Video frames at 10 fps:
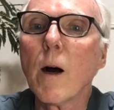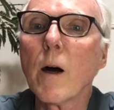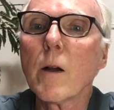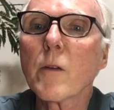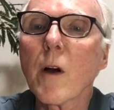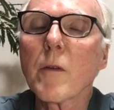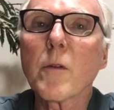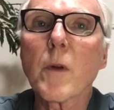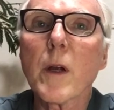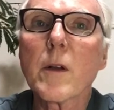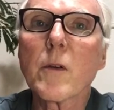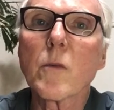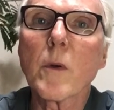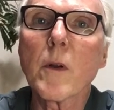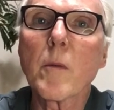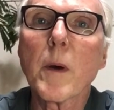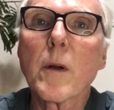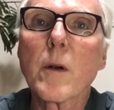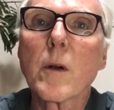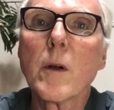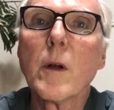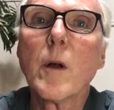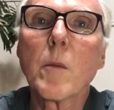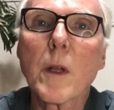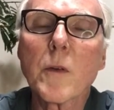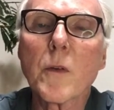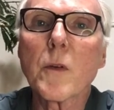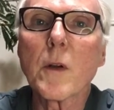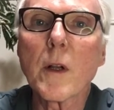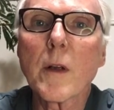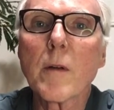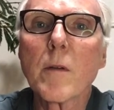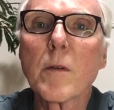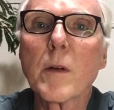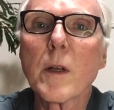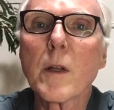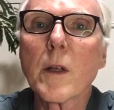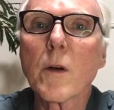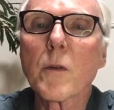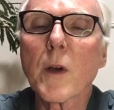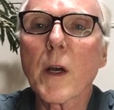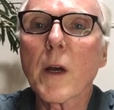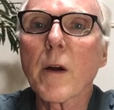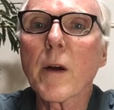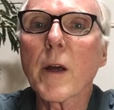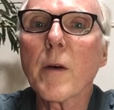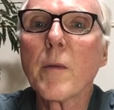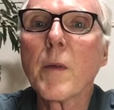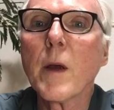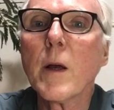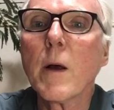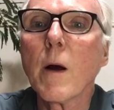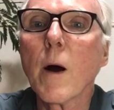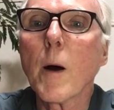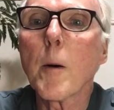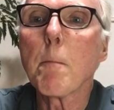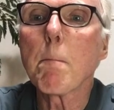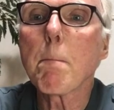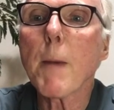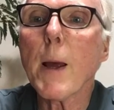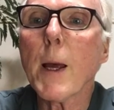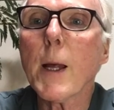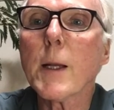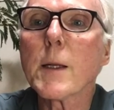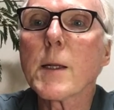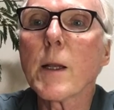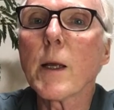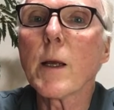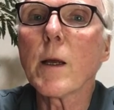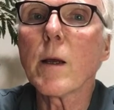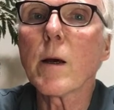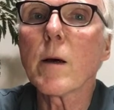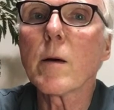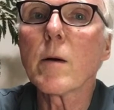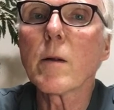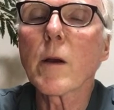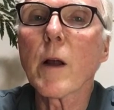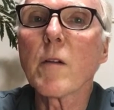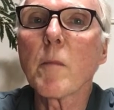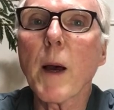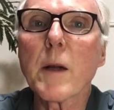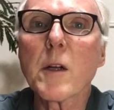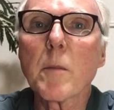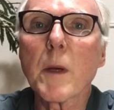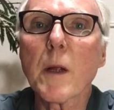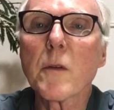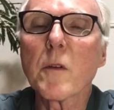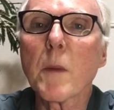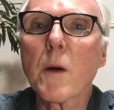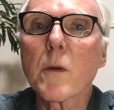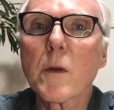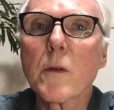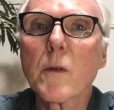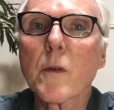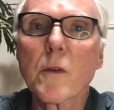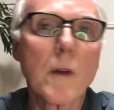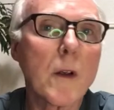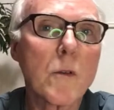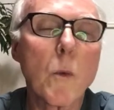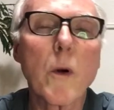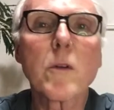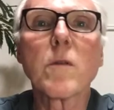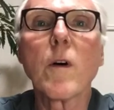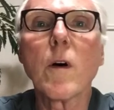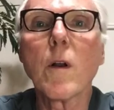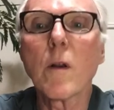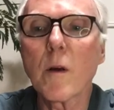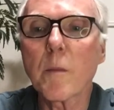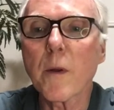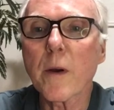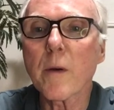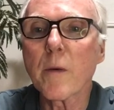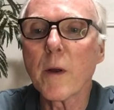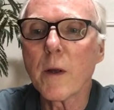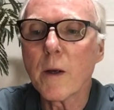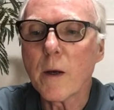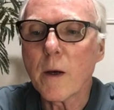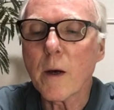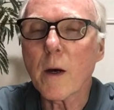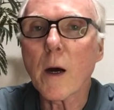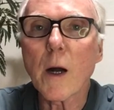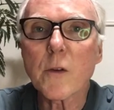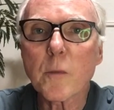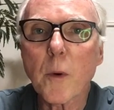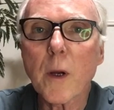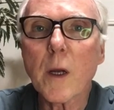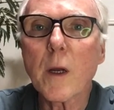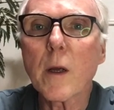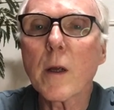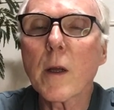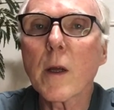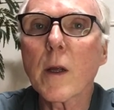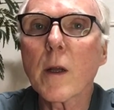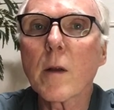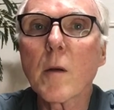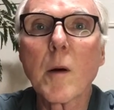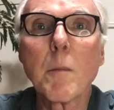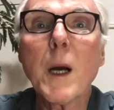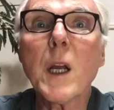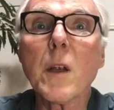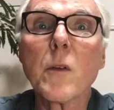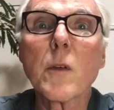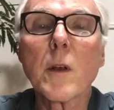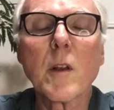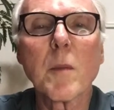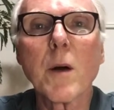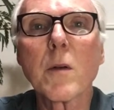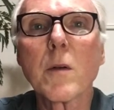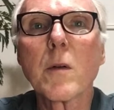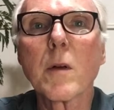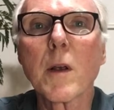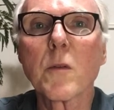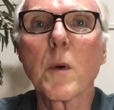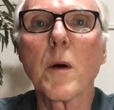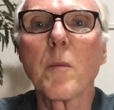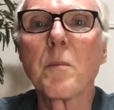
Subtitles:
it's often ranked as one of the better places to live in the Osaka area. And they kind of backed up against the mountains. There's a nice waterfall up there, hot spring, and monkeys in the mountain as well.